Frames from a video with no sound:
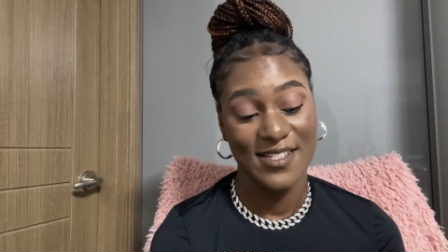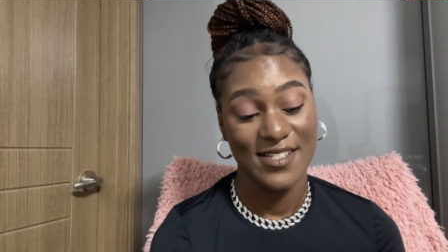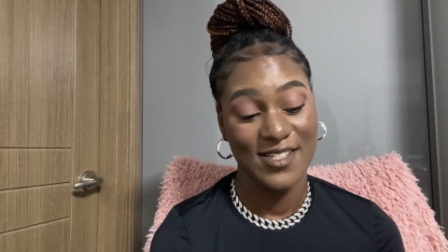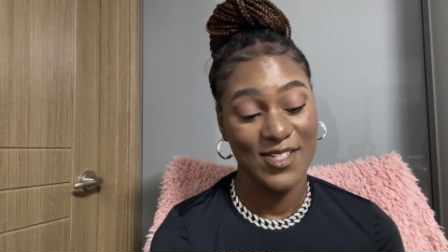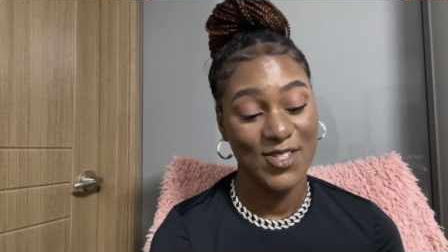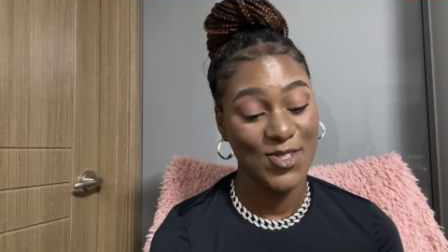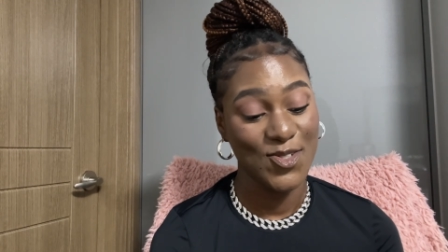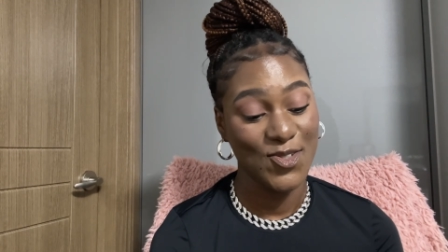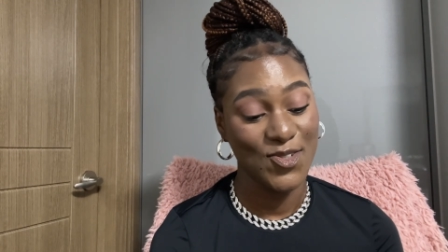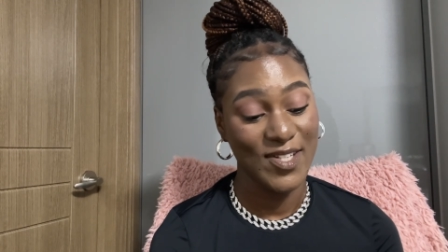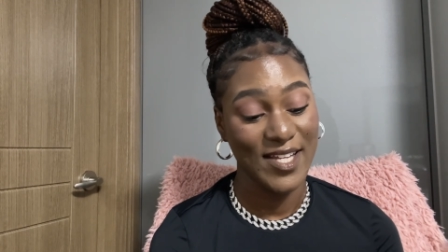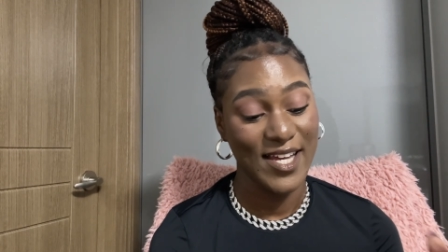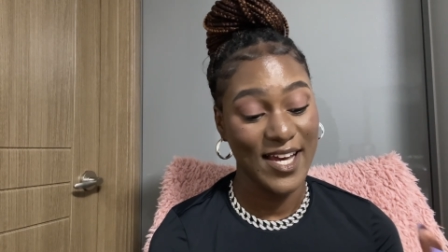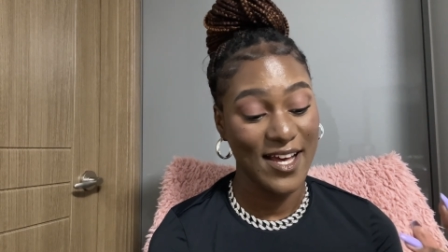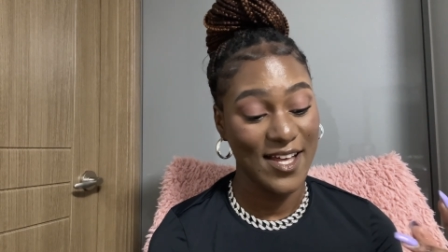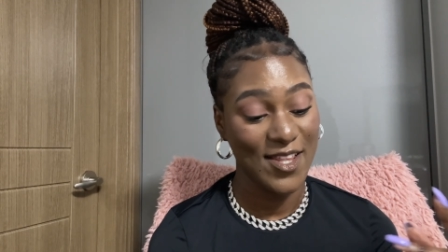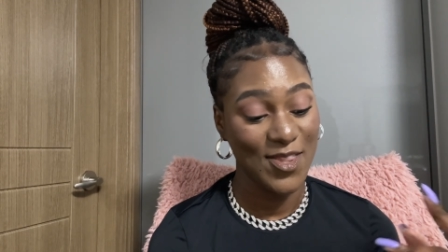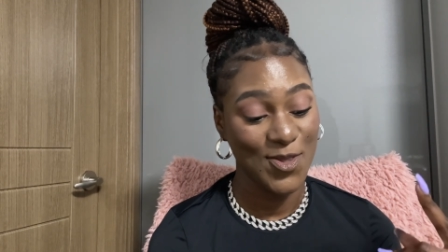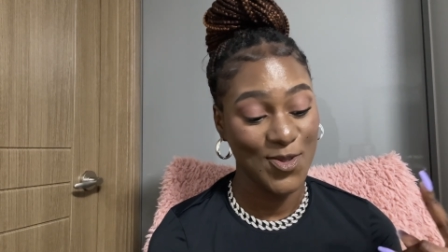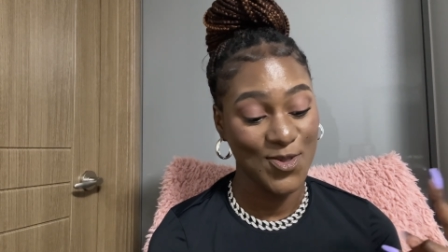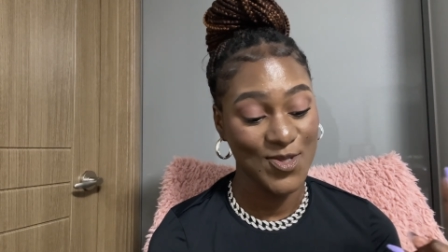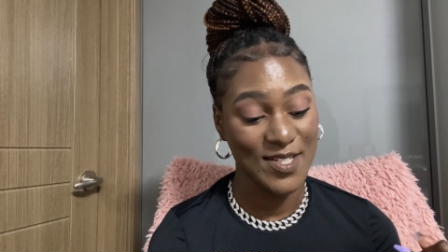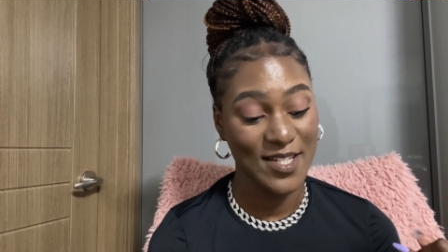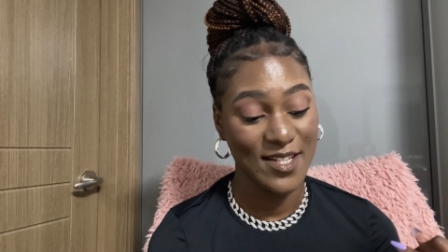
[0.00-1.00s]
So yeah,
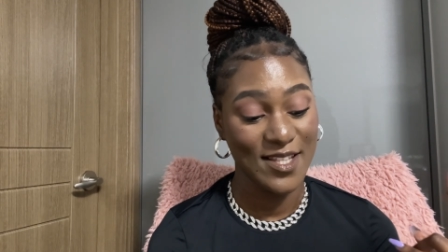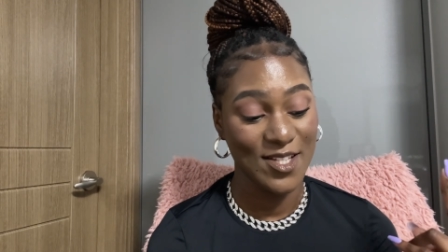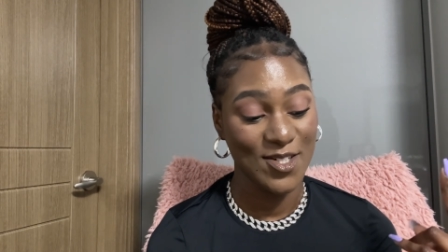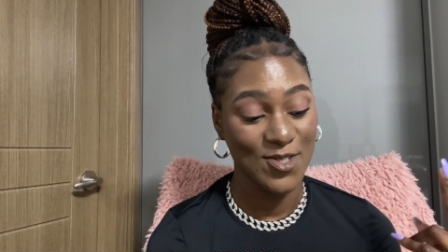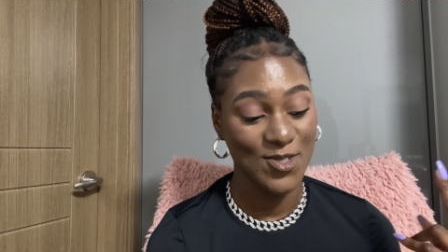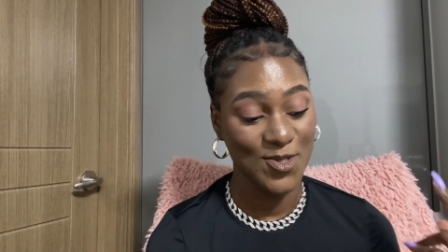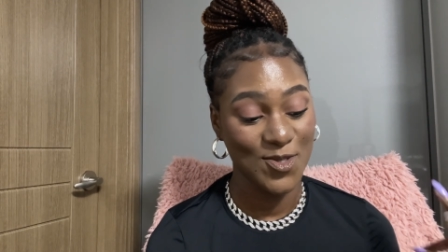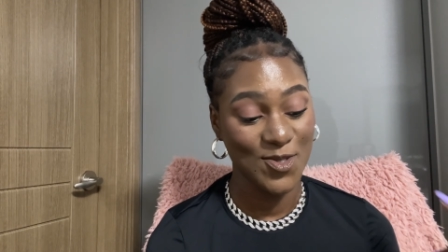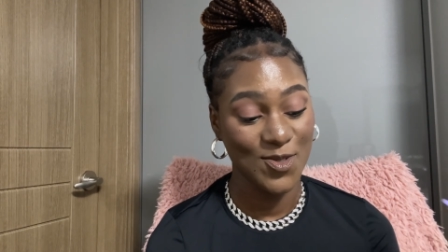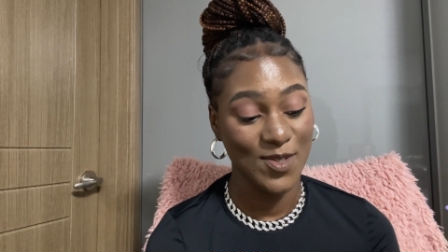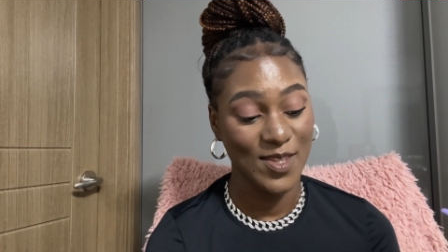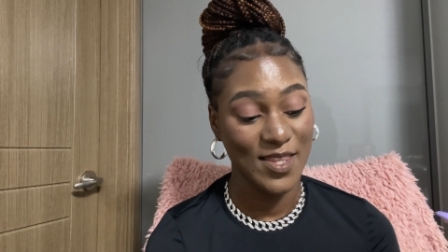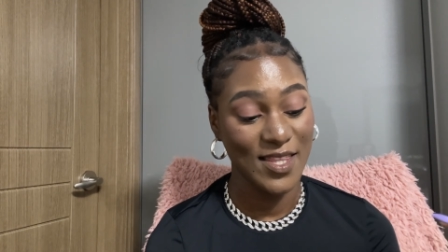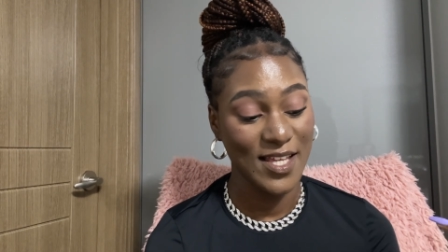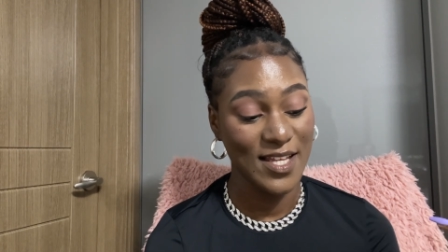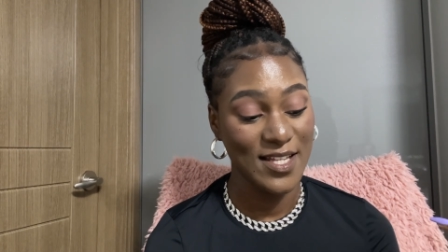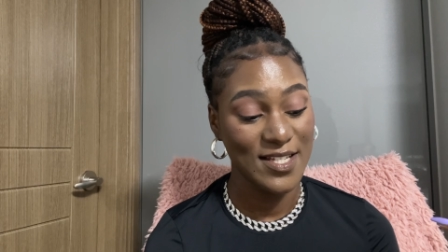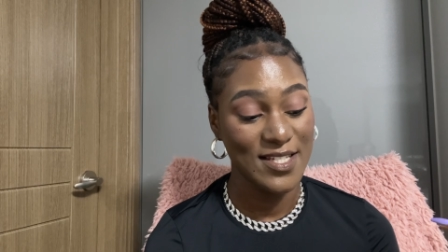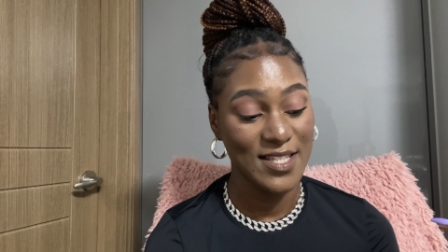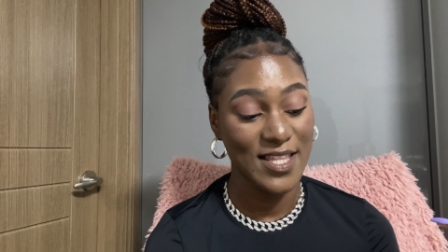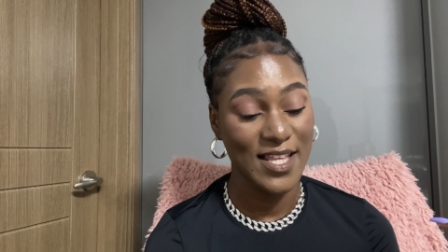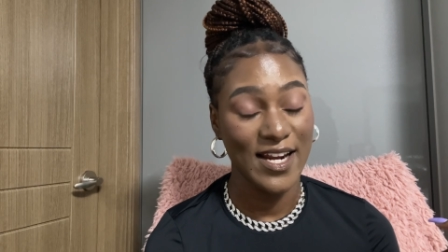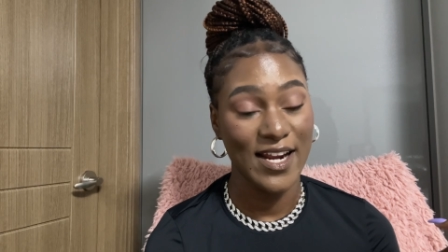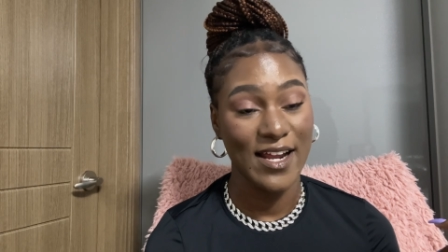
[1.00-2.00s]
those are the 2
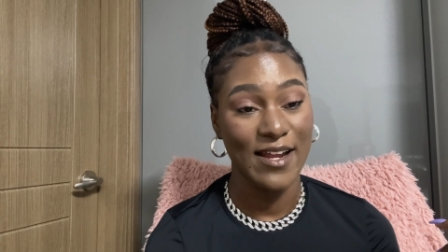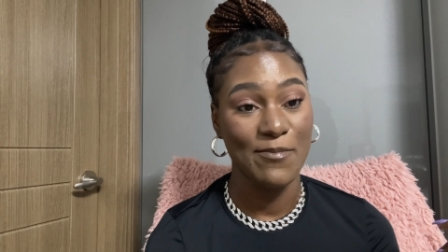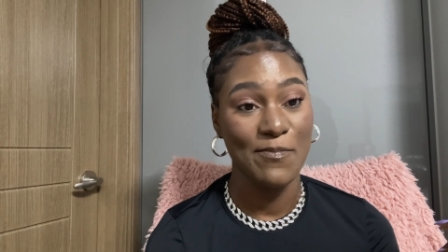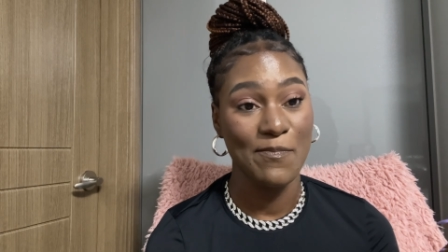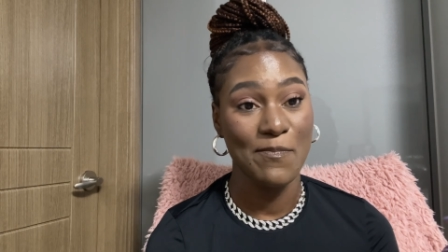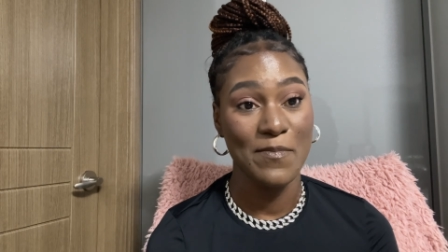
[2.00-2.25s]
things that I